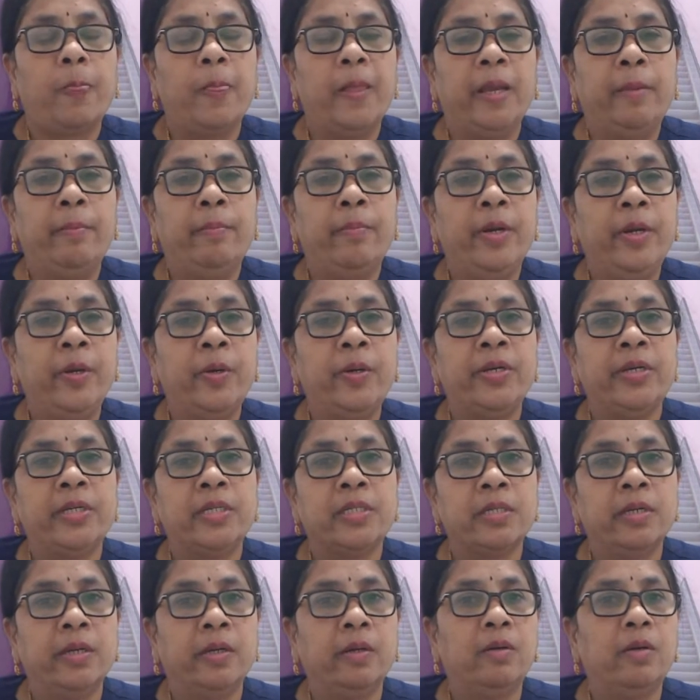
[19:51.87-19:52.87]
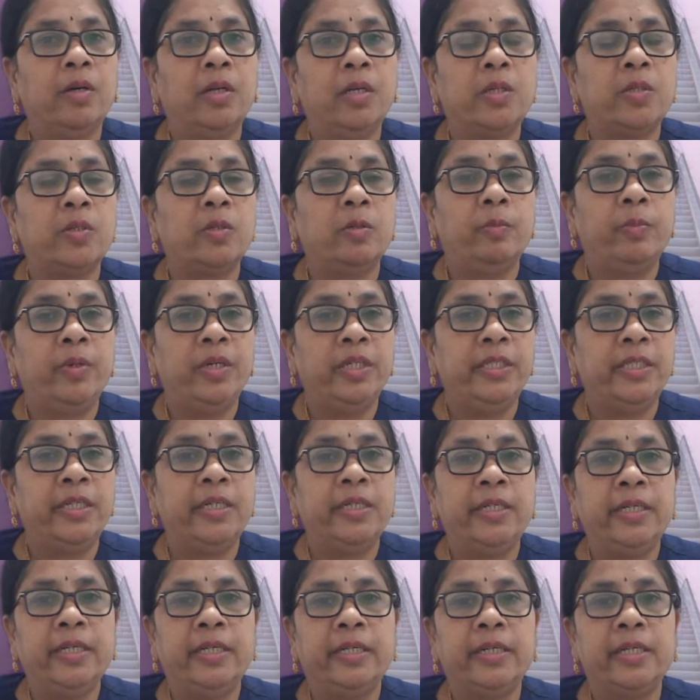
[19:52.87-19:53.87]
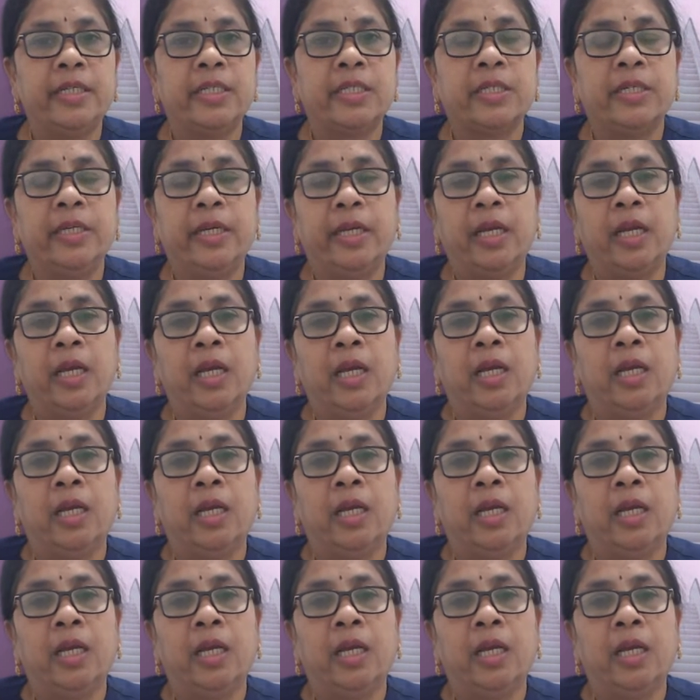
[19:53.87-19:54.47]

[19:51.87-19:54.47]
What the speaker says: embryo testing, also pre-genetic testing.